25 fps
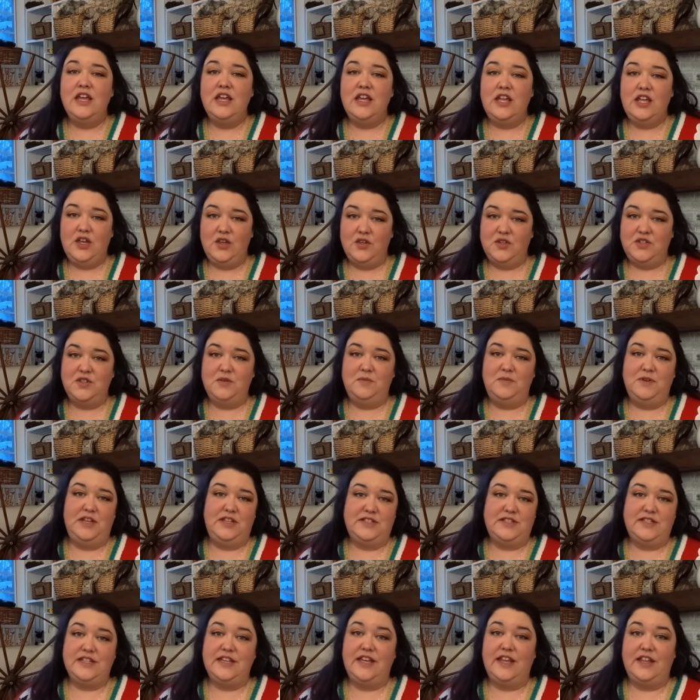YouTube
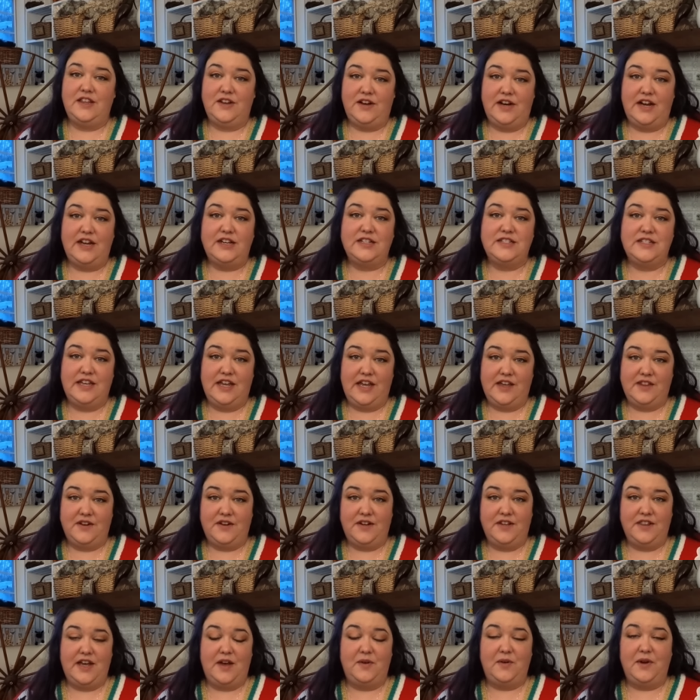needs to get their act together
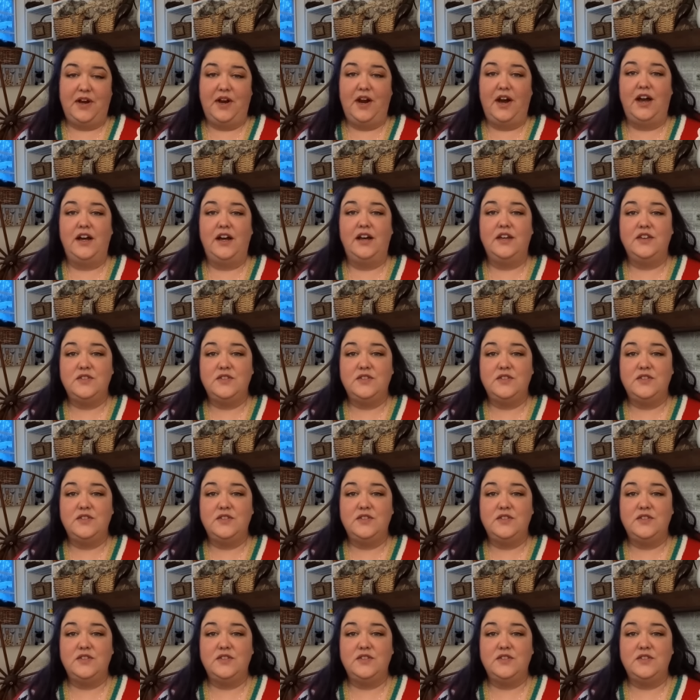in that regard.